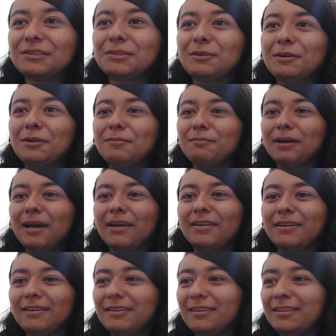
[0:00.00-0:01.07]
just looking
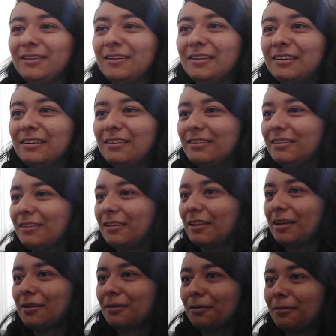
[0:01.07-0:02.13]
back
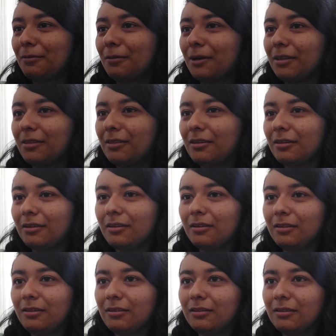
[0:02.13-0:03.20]
like what the
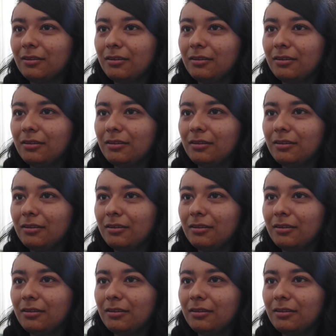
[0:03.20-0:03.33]
hell